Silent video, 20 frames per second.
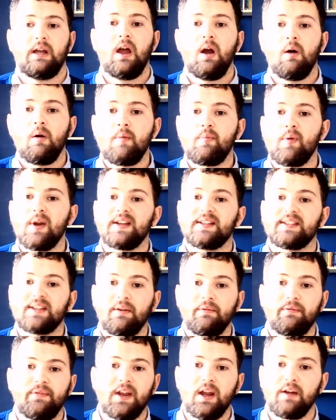We bring
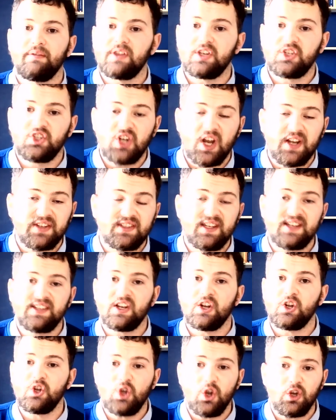something of the justice
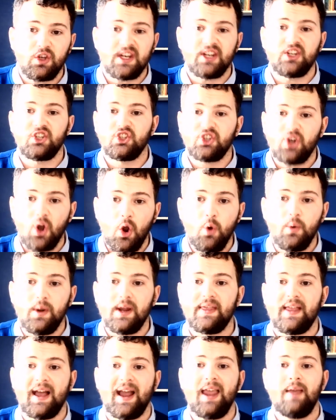and goodness shown in
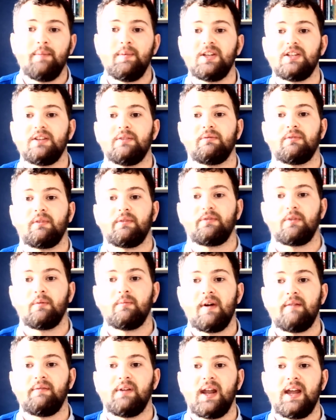that image of, from
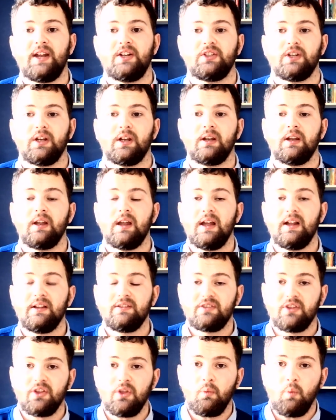Revelation
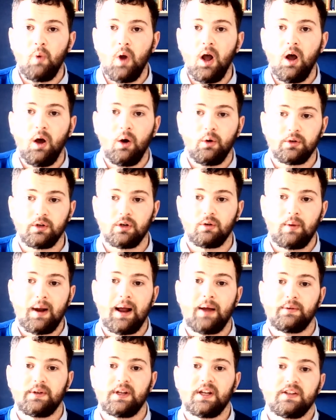to the world
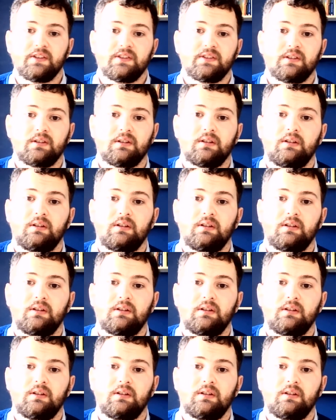around us.